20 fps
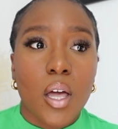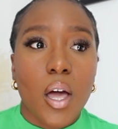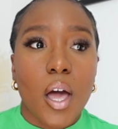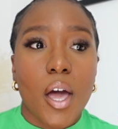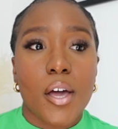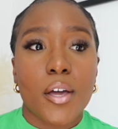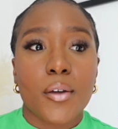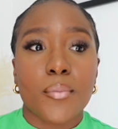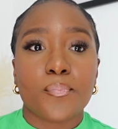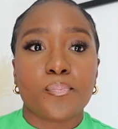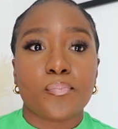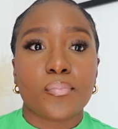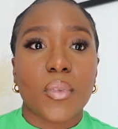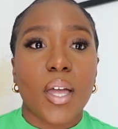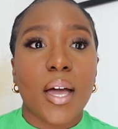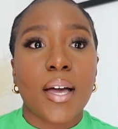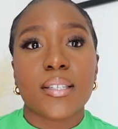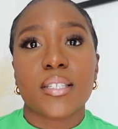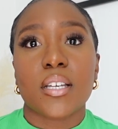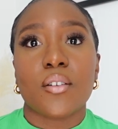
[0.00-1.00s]

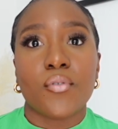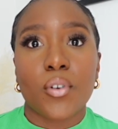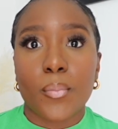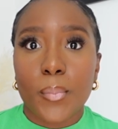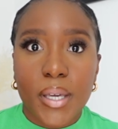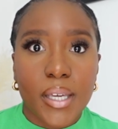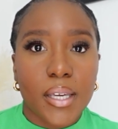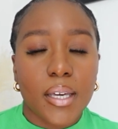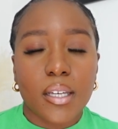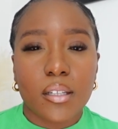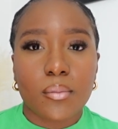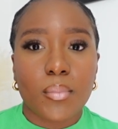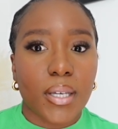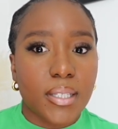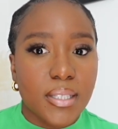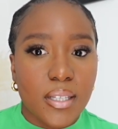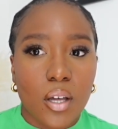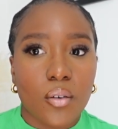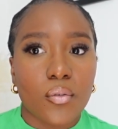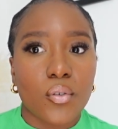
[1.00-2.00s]
As I've repeated
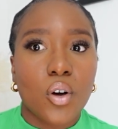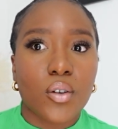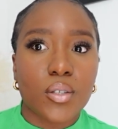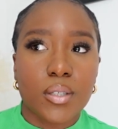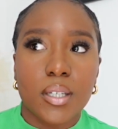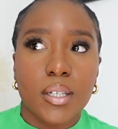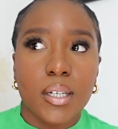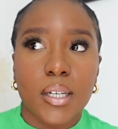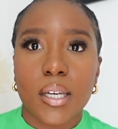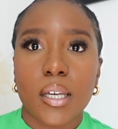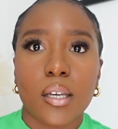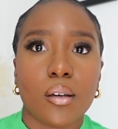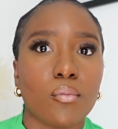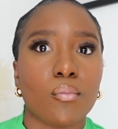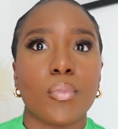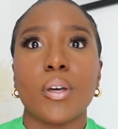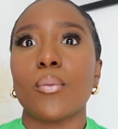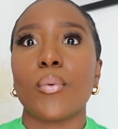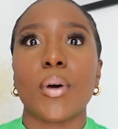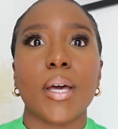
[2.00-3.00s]
myself constantly,
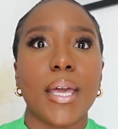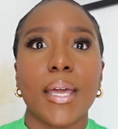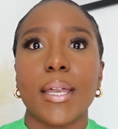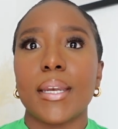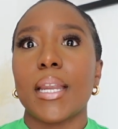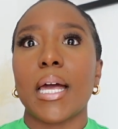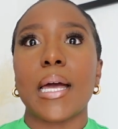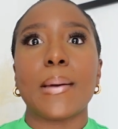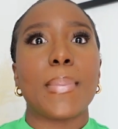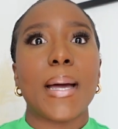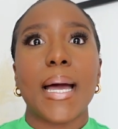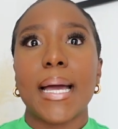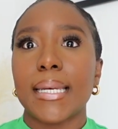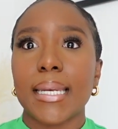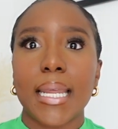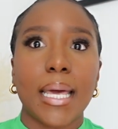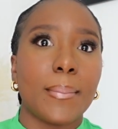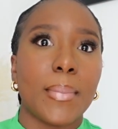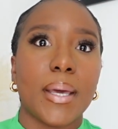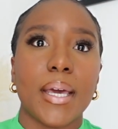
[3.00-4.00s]
we were in a
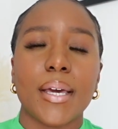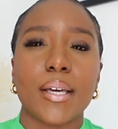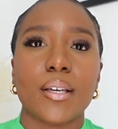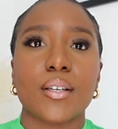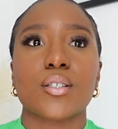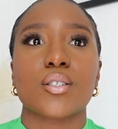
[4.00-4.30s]
pandemic.